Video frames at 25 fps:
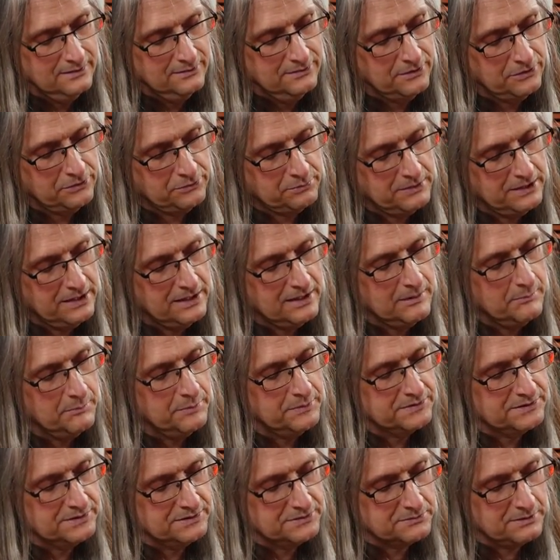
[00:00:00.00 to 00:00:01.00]
the three
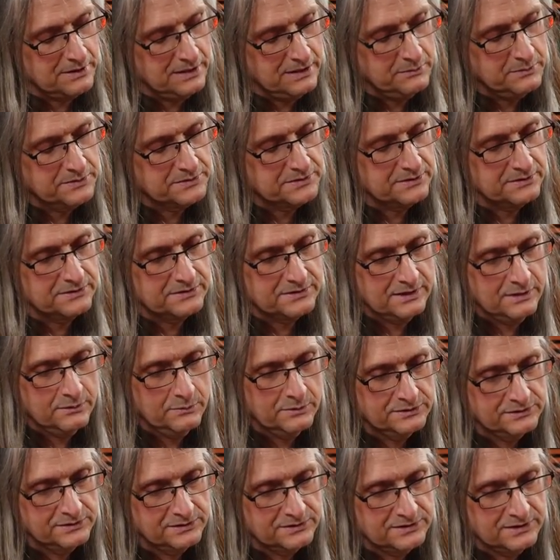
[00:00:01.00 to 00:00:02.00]
compasses. Right. It was a, it
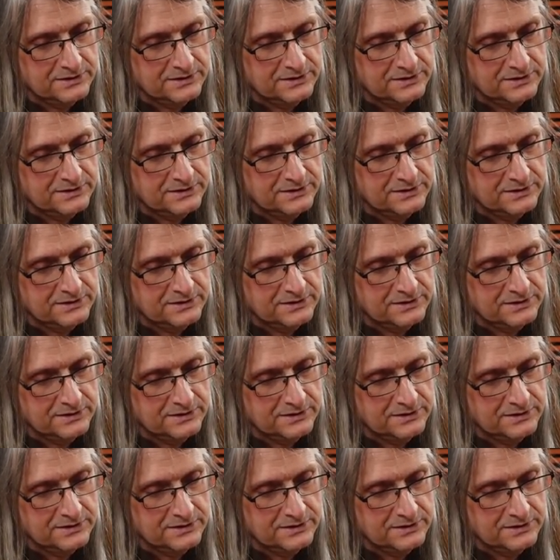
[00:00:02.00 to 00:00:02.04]
was a